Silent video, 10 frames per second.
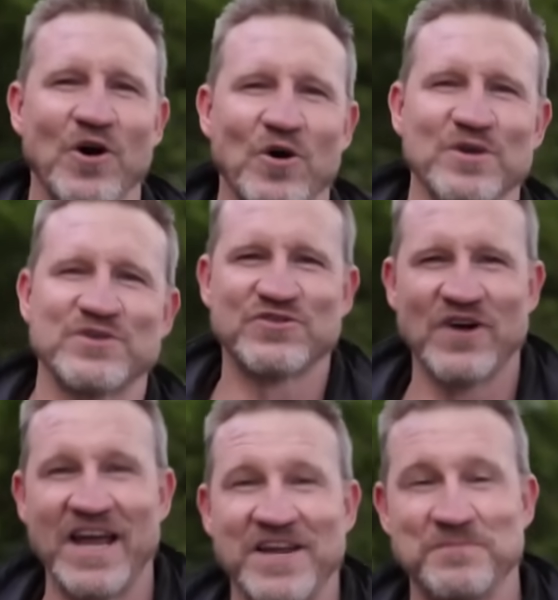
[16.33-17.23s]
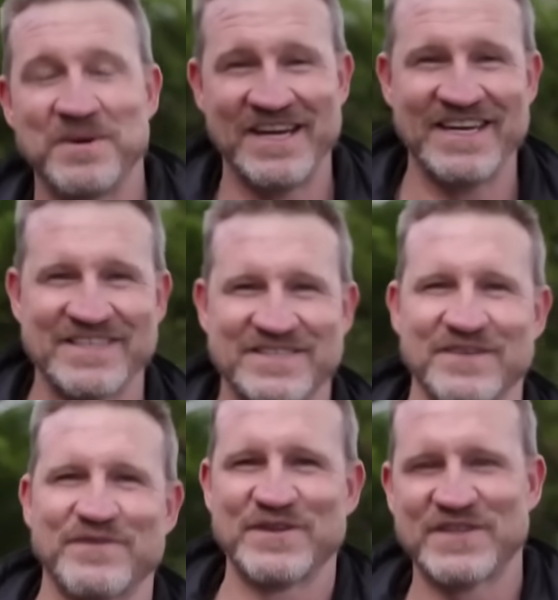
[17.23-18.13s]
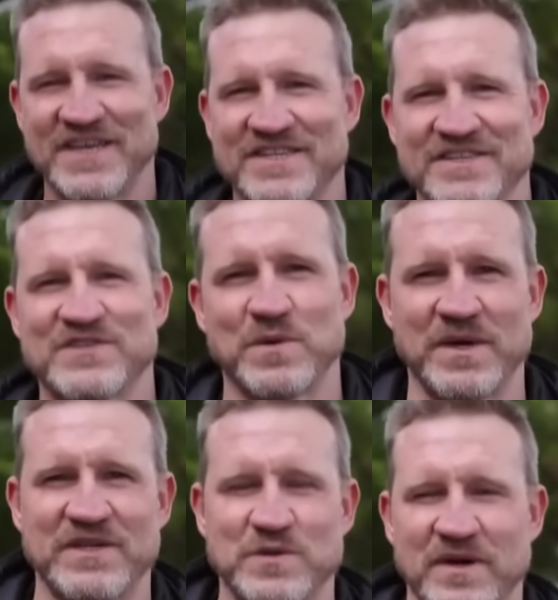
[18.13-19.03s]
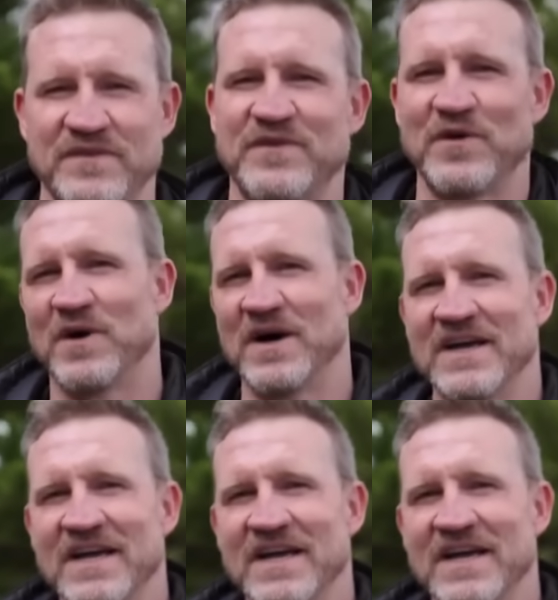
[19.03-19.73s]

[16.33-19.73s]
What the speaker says: All-Australian meetings for season 2024,